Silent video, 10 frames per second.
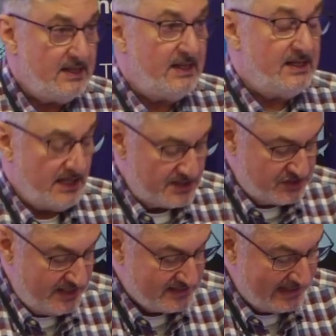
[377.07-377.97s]
Last
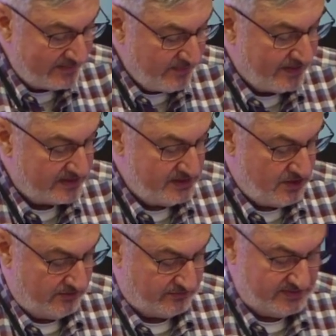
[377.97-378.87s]
year's Labour Party
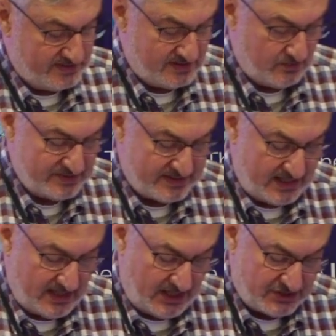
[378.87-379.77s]
conference was the
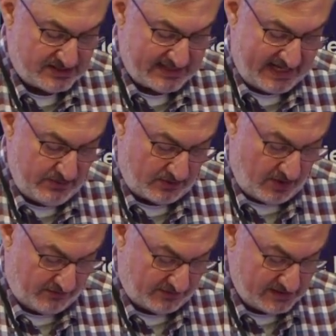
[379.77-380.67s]
largest annual
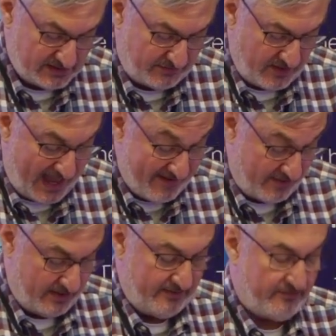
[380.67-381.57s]
conference
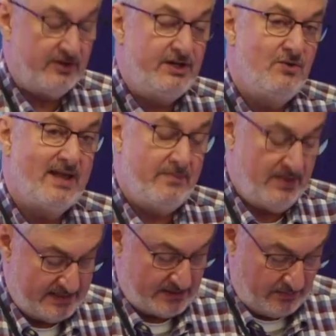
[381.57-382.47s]
ever for a UK
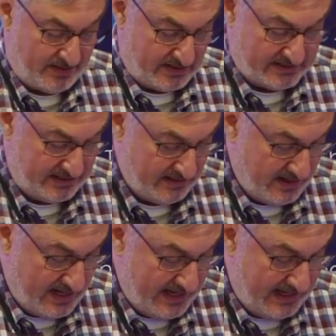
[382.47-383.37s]
political party
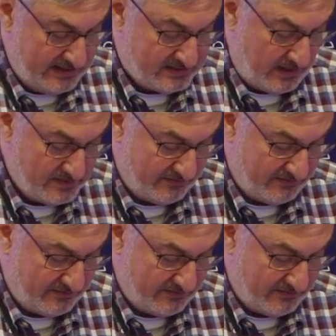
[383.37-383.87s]
in terms of